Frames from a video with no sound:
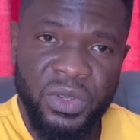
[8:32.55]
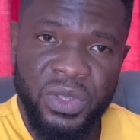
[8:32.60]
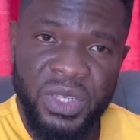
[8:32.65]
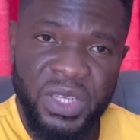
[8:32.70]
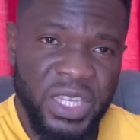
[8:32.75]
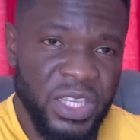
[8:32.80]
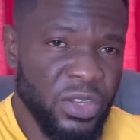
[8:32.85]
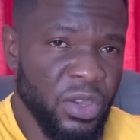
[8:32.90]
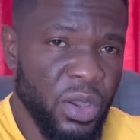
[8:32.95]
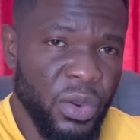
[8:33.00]

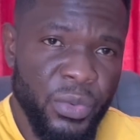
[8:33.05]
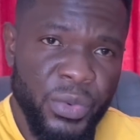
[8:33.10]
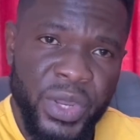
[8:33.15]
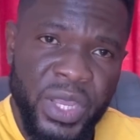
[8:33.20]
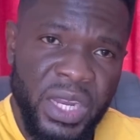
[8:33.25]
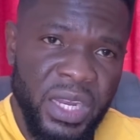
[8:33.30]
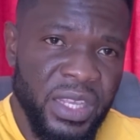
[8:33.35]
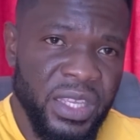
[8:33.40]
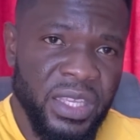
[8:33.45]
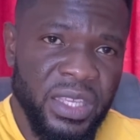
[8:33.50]
they don't
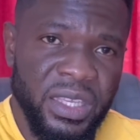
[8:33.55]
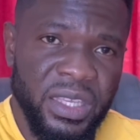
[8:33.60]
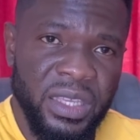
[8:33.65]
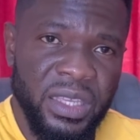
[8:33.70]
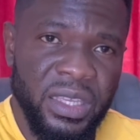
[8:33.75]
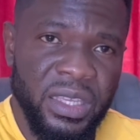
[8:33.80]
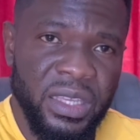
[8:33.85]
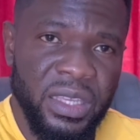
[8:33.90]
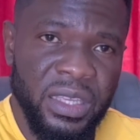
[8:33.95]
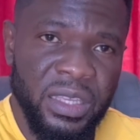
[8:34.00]
really
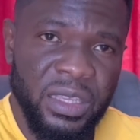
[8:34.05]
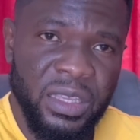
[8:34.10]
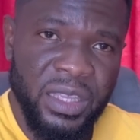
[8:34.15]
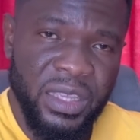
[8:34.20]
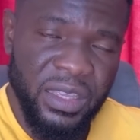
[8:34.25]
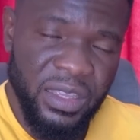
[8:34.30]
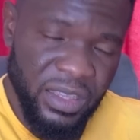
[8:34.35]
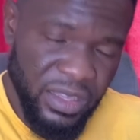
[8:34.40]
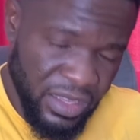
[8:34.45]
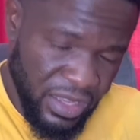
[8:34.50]

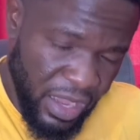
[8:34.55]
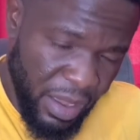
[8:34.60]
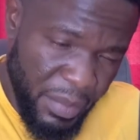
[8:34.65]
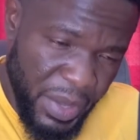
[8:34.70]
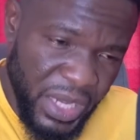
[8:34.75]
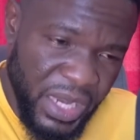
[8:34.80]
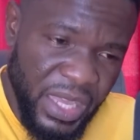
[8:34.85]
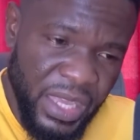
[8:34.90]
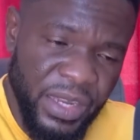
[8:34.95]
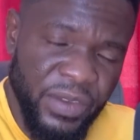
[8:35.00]

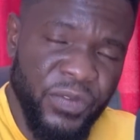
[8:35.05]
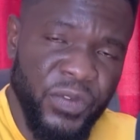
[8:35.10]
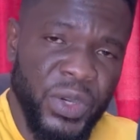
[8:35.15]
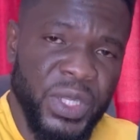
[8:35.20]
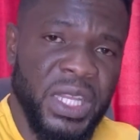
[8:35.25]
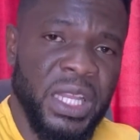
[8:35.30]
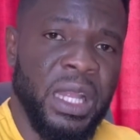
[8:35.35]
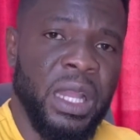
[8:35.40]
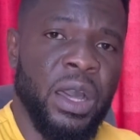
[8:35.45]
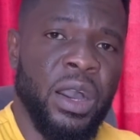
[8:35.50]
coming in for
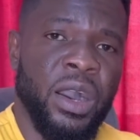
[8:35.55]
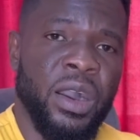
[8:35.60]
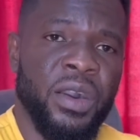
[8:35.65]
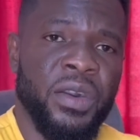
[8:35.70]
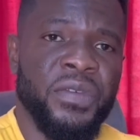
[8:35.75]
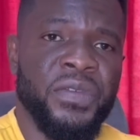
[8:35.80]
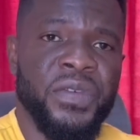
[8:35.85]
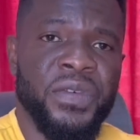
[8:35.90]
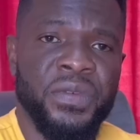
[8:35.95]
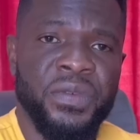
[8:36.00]
the
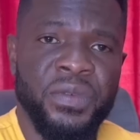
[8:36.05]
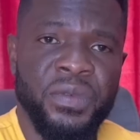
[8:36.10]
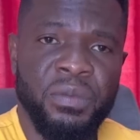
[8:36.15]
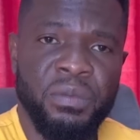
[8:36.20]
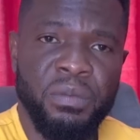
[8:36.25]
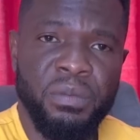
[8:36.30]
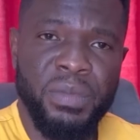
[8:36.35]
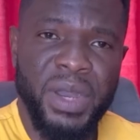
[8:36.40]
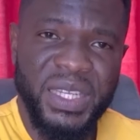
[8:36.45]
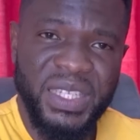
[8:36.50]
love
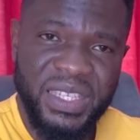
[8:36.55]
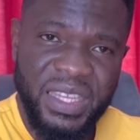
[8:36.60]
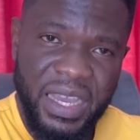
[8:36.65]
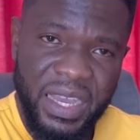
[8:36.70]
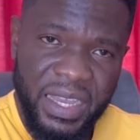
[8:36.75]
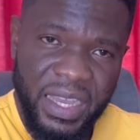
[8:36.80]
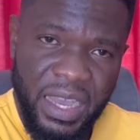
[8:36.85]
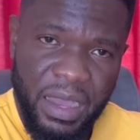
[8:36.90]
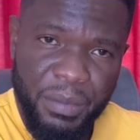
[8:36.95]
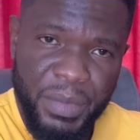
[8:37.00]
but they are
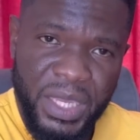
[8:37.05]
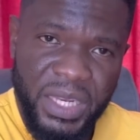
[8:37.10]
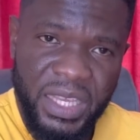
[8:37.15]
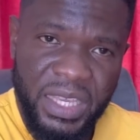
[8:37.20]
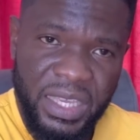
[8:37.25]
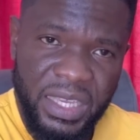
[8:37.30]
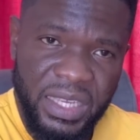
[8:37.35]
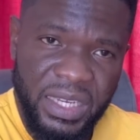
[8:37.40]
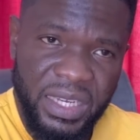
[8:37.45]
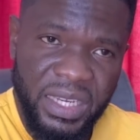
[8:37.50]
coming
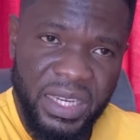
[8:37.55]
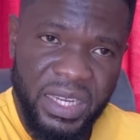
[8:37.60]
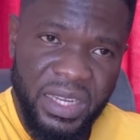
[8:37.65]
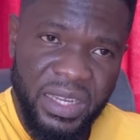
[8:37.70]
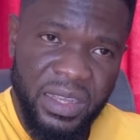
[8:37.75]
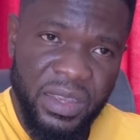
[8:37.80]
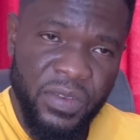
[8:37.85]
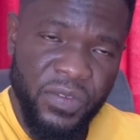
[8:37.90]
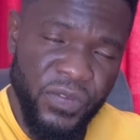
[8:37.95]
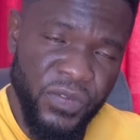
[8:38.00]
in
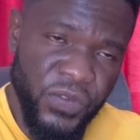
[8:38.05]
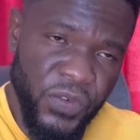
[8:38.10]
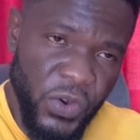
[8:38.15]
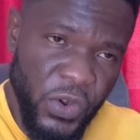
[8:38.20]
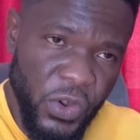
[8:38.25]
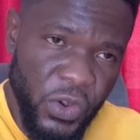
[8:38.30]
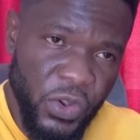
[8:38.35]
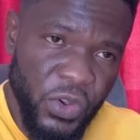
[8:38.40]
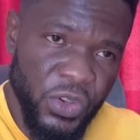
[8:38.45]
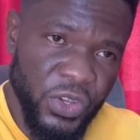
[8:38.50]

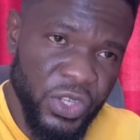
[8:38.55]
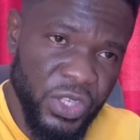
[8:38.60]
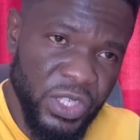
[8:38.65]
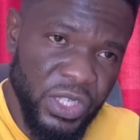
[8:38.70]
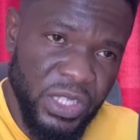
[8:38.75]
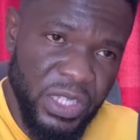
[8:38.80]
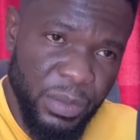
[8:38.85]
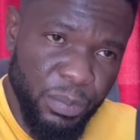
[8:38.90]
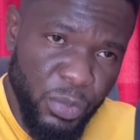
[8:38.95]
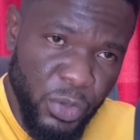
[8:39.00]
for
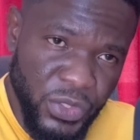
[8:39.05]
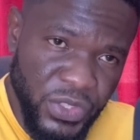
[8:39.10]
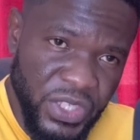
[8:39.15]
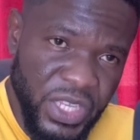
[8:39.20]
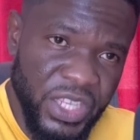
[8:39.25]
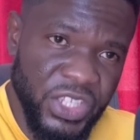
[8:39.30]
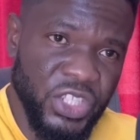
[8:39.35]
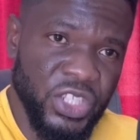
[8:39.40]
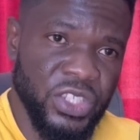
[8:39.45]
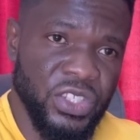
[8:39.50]
the
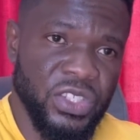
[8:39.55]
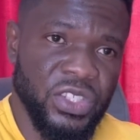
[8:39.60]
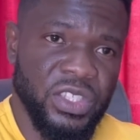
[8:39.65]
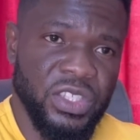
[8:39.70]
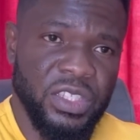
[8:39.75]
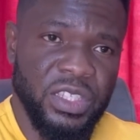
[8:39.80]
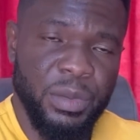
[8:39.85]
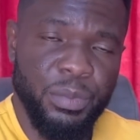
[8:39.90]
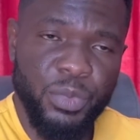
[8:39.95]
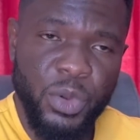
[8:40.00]
possessions
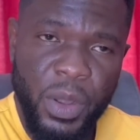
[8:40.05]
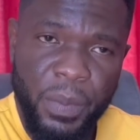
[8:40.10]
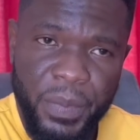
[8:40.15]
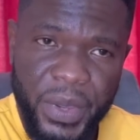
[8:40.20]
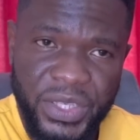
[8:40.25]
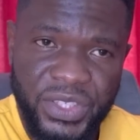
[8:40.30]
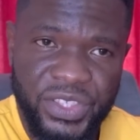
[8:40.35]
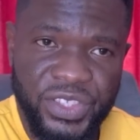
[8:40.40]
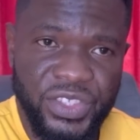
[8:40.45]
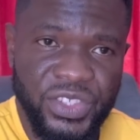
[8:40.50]
the
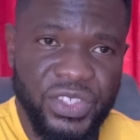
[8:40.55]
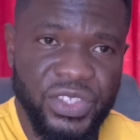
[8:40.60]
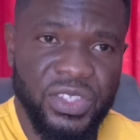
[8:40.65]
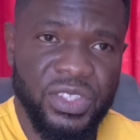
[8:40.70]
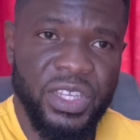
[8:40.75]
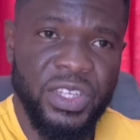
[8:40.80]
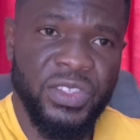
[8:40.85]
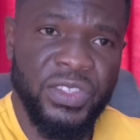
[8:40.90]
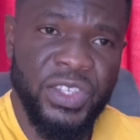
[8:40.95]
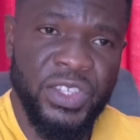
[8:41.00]
properties
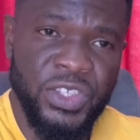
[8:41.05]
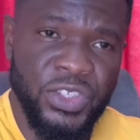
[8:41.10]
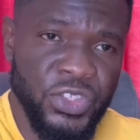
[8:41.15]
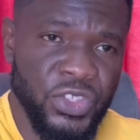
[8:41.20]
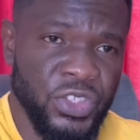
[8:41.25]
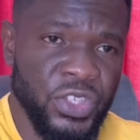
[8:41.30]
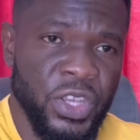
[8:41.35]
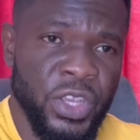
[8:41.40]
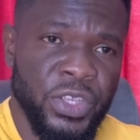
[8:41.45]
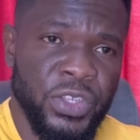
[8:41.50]
the
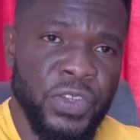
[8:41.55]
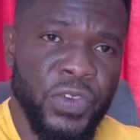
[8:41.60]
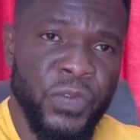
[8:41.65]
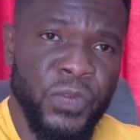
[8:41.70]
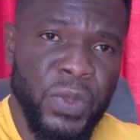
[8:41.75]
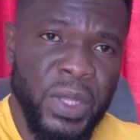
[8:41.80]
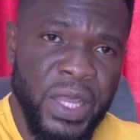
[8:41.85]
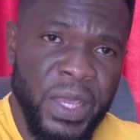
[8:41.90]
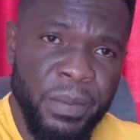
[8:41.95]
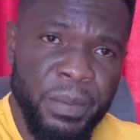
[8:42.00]
things you've
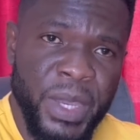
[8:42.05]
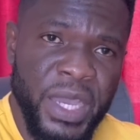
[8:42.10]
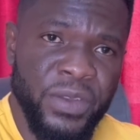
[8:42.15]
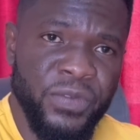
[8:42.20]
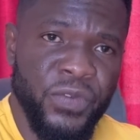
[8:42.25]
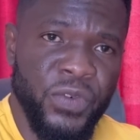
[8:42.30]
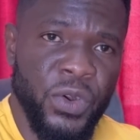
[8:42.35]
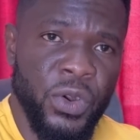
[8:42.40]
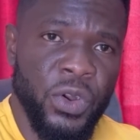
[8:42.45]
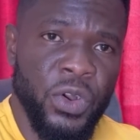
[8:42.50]
labored
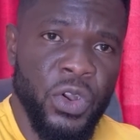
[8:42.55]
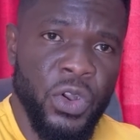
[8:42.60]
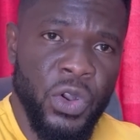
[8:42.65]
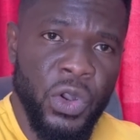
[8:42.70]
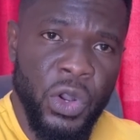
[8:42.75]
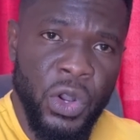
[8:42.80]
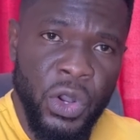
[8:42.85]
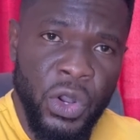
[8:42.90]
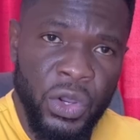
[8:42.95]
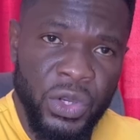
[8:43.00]
for
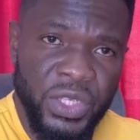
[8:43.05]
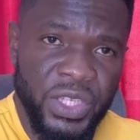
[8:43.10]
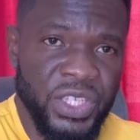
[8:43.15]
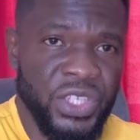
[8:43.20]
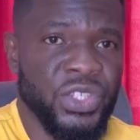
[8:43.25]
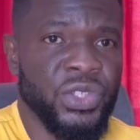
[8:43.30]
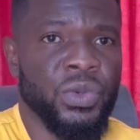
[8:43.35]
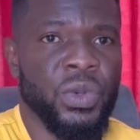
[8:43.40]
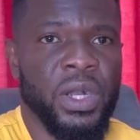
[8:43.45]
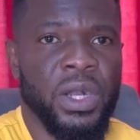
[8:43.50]
or they
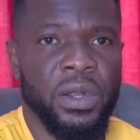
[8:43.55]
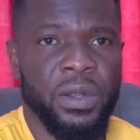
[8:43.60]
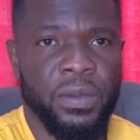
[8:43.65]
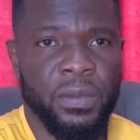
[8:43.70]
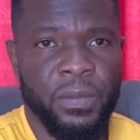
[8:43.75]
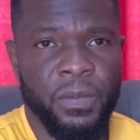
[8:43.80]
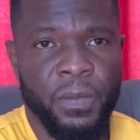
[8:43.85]
shall.